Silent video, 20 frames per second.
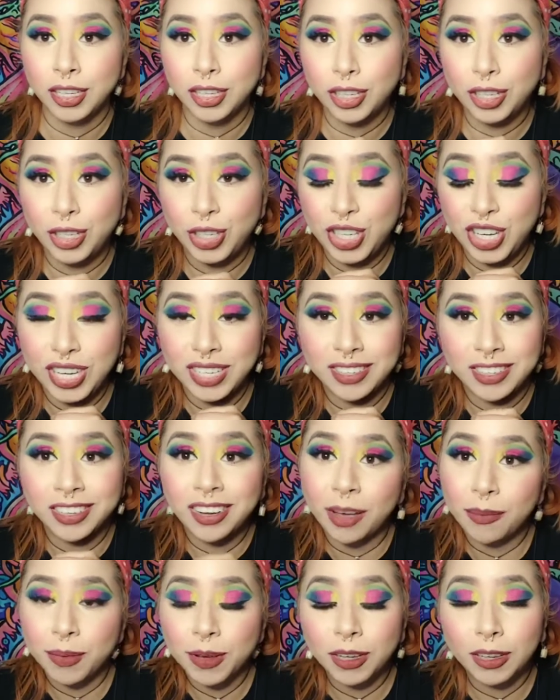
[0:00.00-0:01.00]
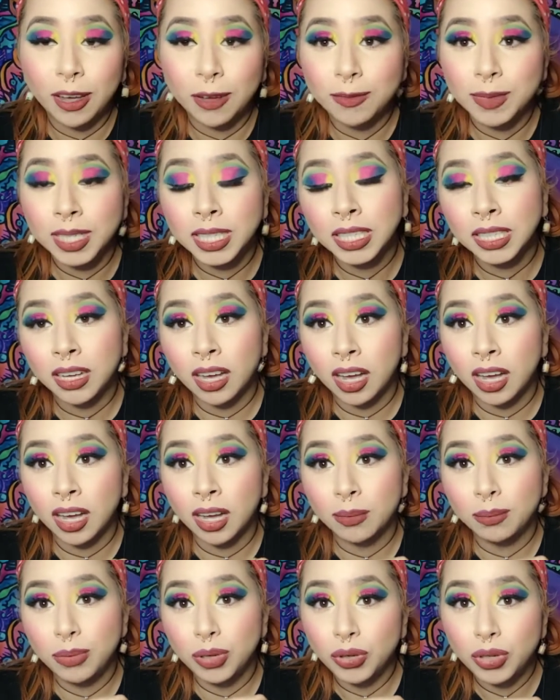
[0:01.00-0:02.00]
She is an up-and-coming
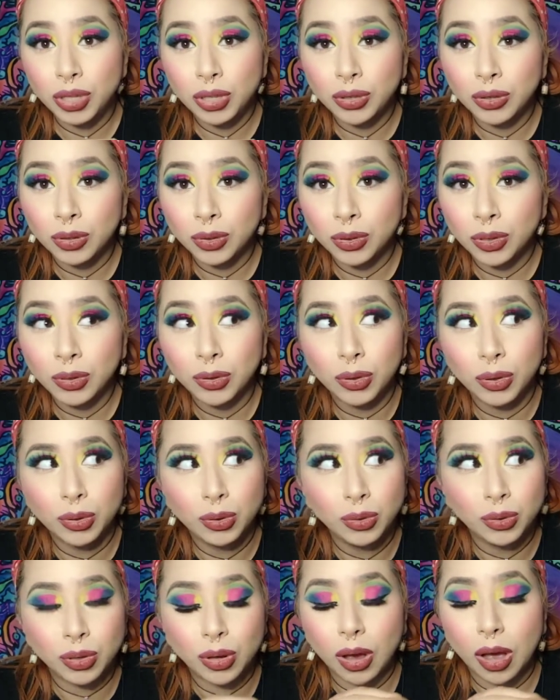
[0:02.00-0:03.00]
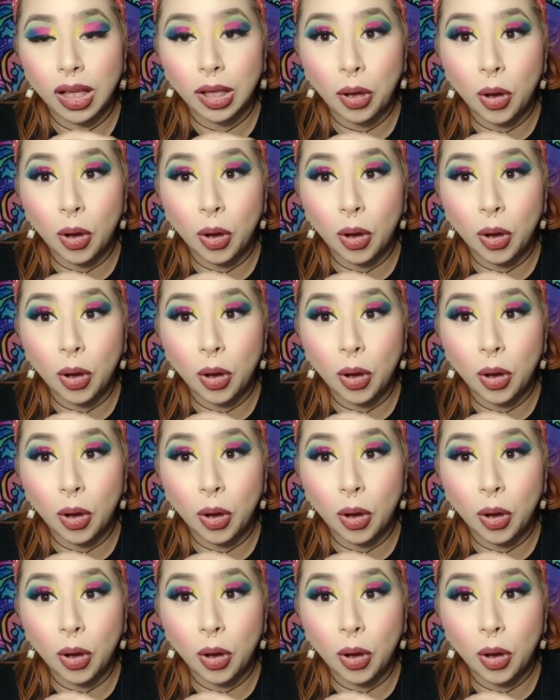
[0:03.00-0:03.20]
uh, beauty guru whose